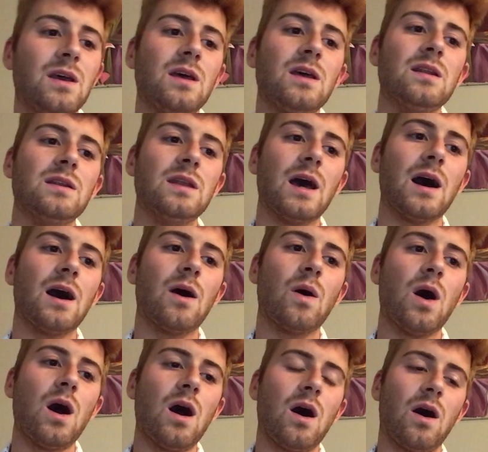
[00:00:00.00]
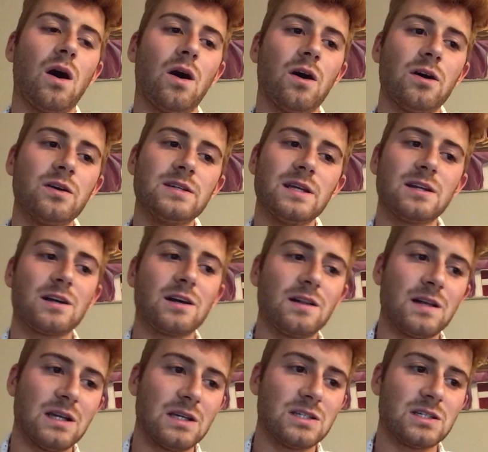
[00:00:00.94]
Now, our data
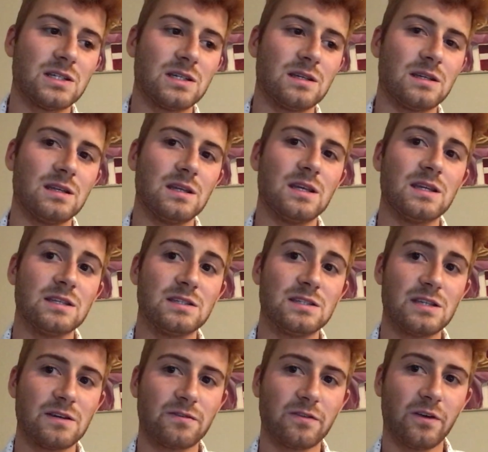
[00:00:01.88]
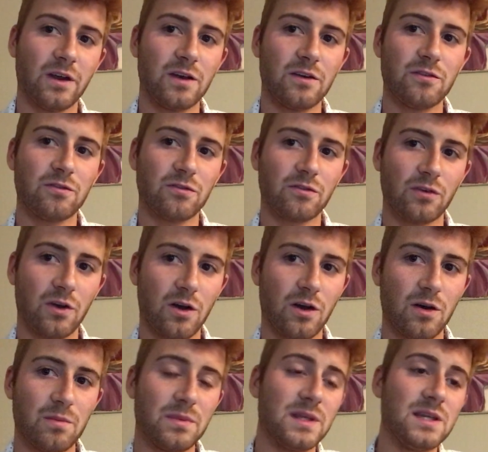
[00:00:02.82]
collection is different
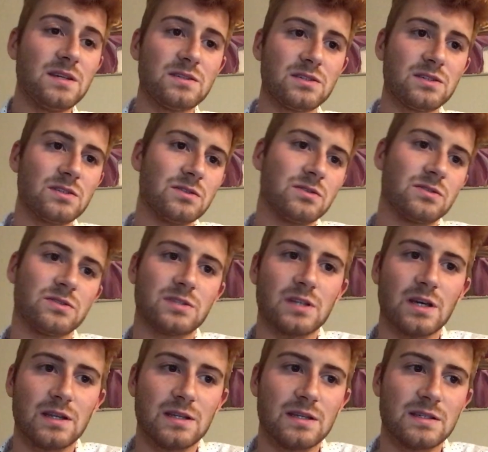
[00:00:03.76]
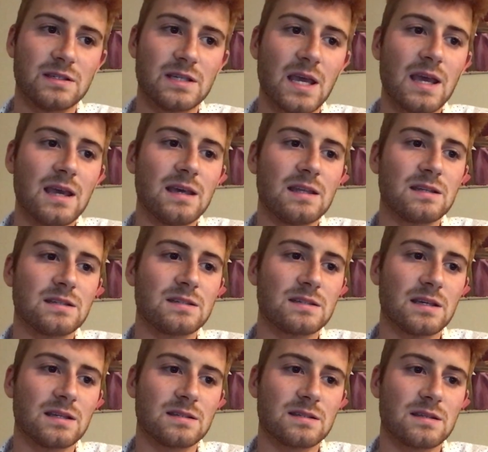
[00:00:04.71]
from these 2 studies in a
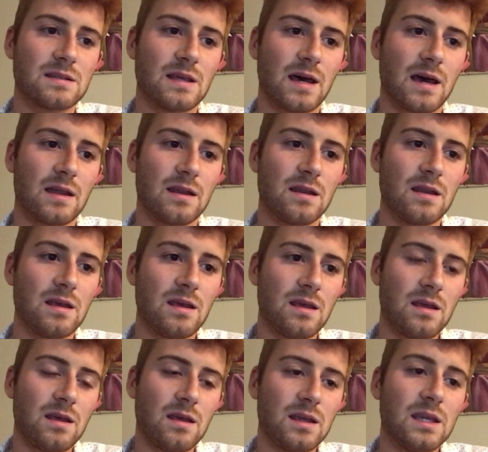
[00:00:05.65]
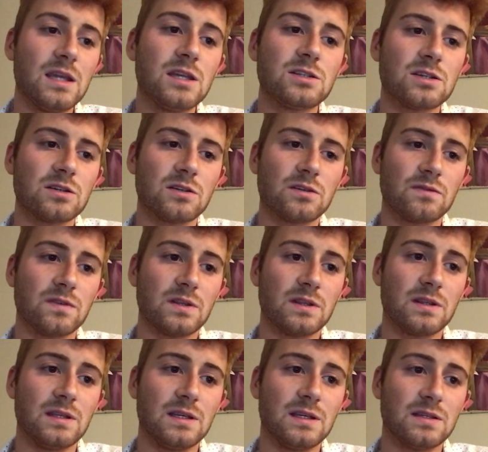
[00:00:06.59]
sense that each
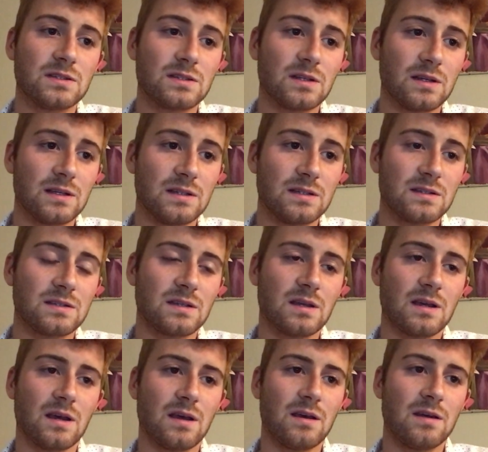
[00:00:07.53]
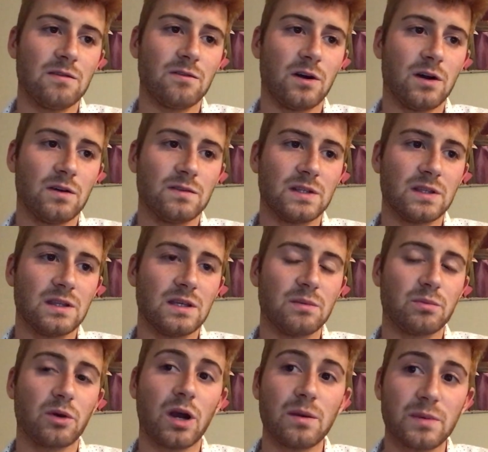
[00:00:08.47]
of the studies involving the
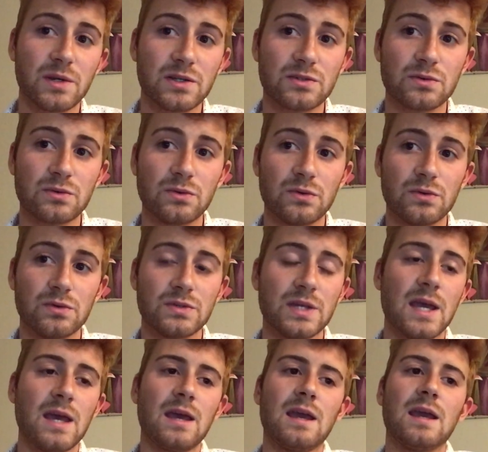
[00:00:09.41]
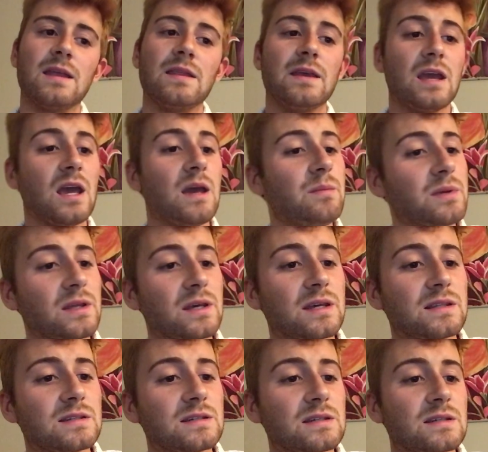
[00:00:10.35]
primary schools and the
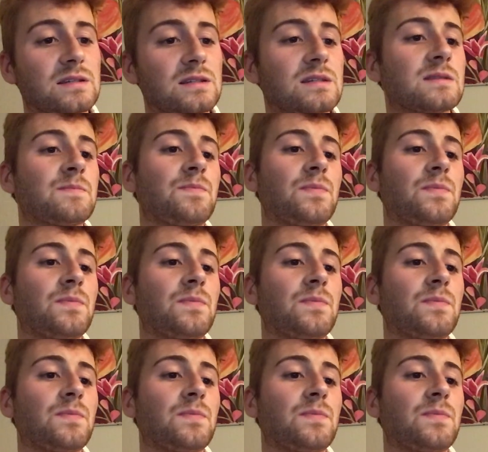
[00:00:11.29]
ambulances